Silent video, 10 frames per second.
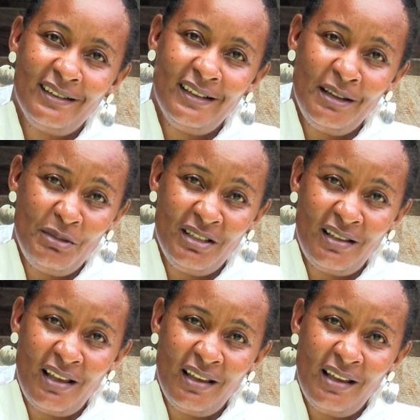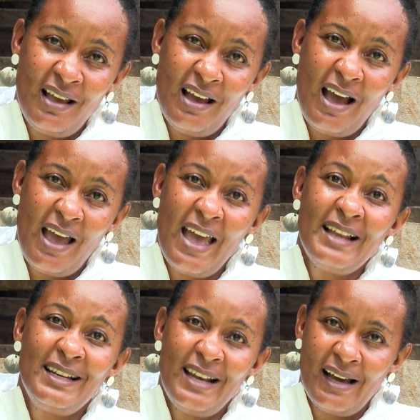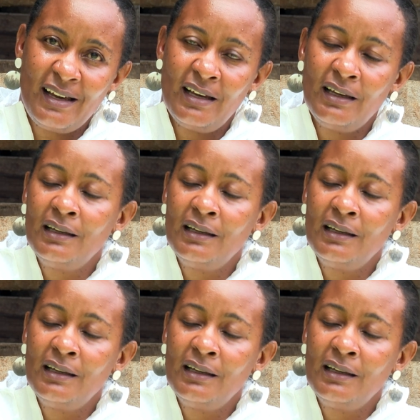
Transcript: let me say. I had luck.